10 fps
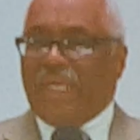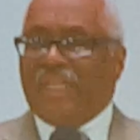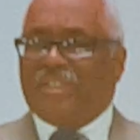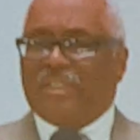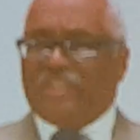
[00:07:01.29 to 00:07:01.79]

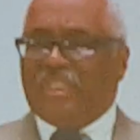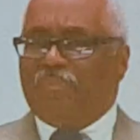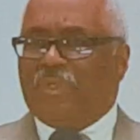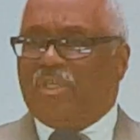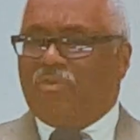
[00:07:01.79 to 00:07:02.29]
and to
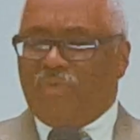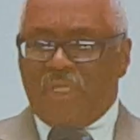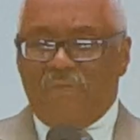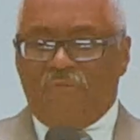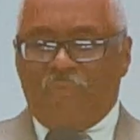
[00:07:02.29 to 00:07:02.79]
deeply
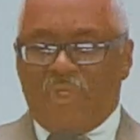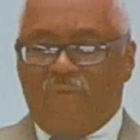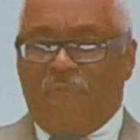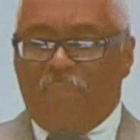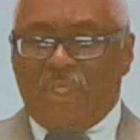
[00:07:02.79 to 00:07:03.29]
grieve when a
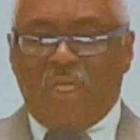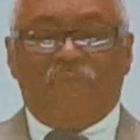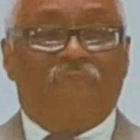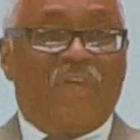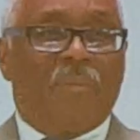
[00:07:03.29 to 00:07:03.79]

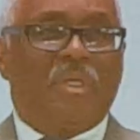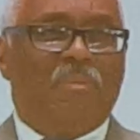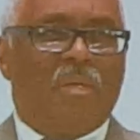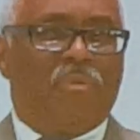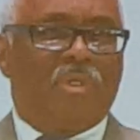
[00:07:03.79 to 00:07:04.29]
beloved family
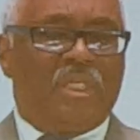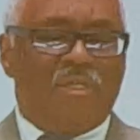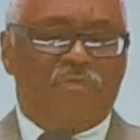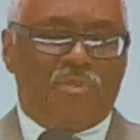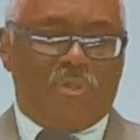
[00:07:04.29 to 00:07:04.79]
member
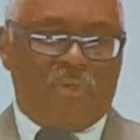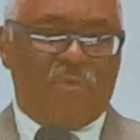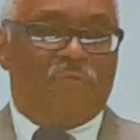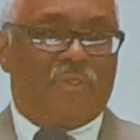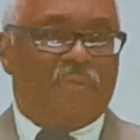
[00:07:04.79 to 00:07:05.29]
leaves
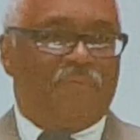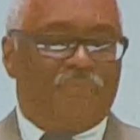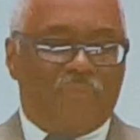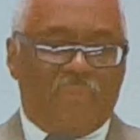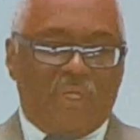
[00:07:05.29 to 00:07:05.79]
Jehovah.
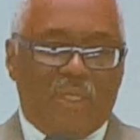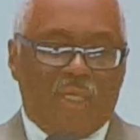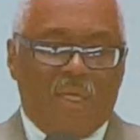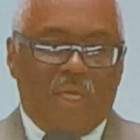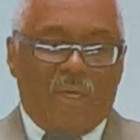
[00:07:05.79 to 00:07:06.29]

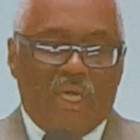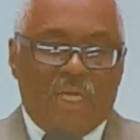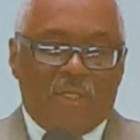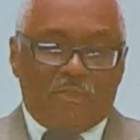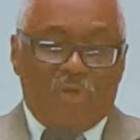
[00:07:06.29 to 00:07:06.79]

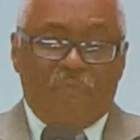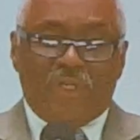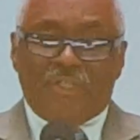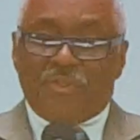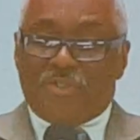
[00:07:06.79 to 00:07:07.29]
Jehovah
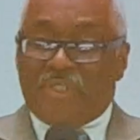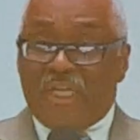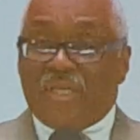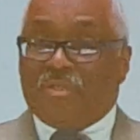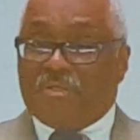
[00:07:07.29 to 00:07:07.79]

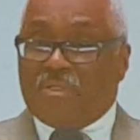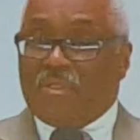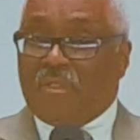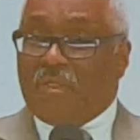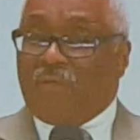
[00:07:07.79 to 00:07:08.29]

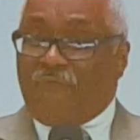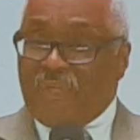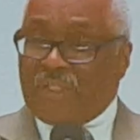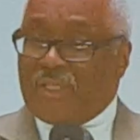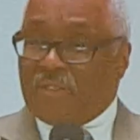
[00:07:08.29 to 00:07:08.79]
understands the
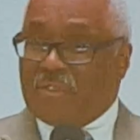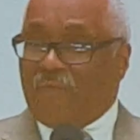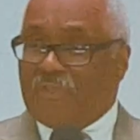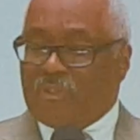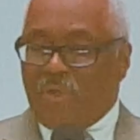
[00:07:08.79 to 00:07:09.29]
feelings
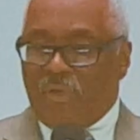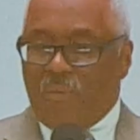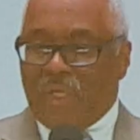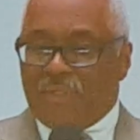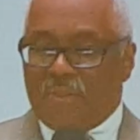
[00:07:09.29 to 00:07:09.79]
of his loyal
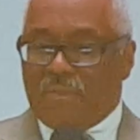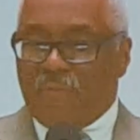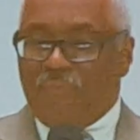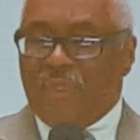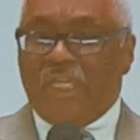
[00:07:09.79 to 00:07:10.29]
ones.
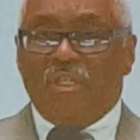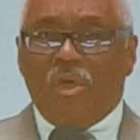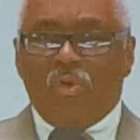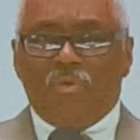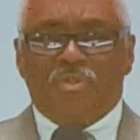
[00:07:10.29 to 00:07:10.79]
He
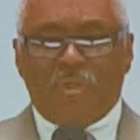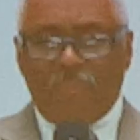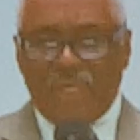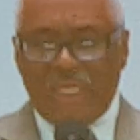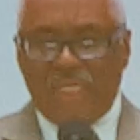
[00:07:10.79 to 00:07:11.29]
knows the
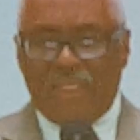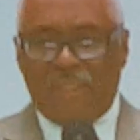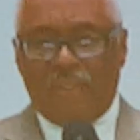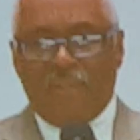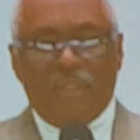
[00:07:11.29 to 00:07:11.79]

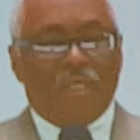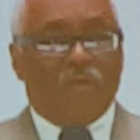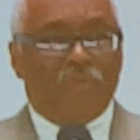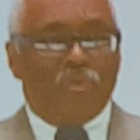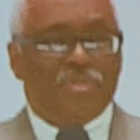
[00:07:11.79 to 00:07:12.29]
pain
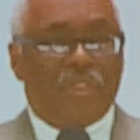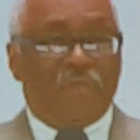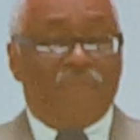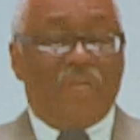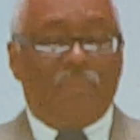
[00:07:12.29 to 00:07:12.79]
of losing
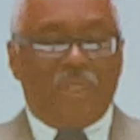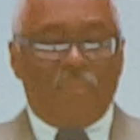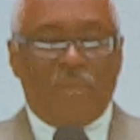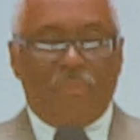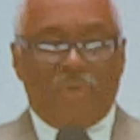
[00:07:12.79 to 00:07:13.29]
a family
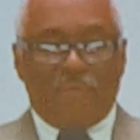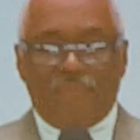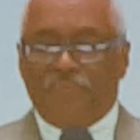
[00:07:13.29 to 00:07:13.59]
member.